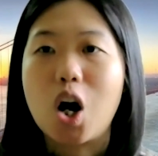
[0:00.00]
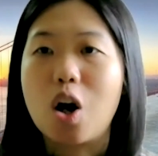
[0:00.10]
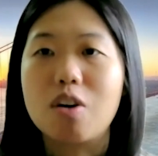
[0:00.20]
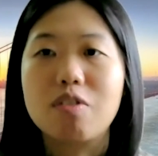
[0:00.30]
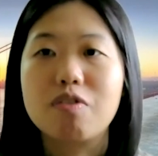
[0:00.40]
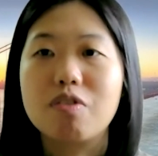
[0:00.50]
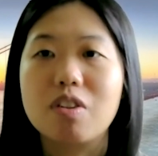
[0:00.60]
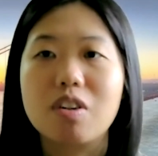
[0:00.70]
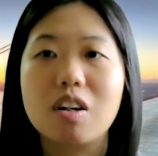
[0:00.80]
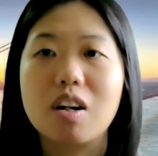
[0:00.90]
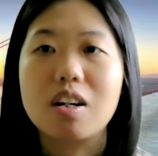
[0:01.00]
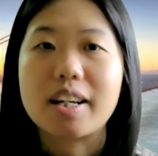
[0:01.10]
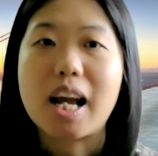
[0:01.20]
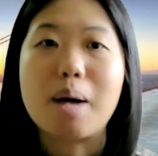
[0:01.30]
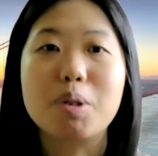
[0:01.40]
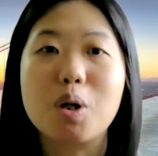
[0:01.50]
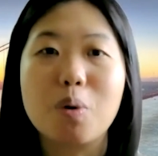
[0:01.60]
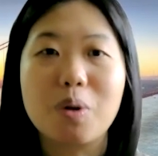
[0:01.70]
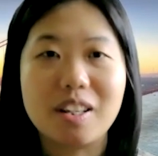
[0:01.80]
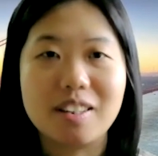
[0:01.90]
of
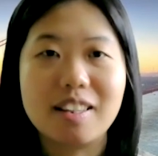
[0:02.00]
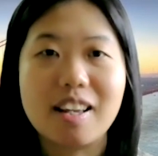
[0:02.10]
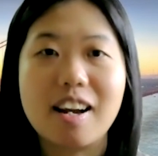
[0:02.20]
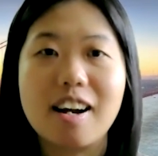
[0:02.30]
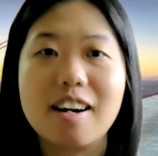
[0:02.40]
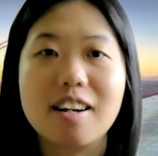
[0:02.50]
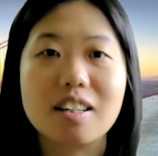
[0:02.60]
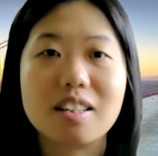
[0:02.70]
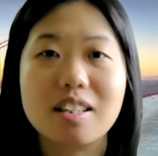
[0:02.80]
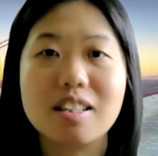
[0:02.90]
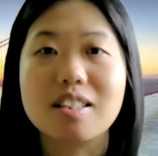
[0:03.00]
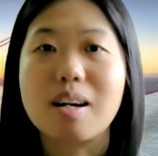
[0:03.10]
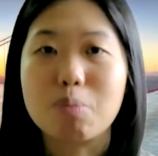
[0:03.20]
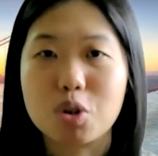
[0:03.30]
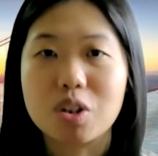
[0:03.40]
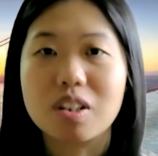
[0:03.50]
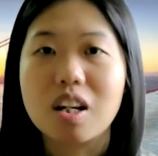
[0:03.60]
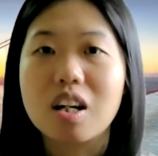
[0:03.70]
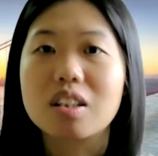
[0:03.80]
capital in their consumption.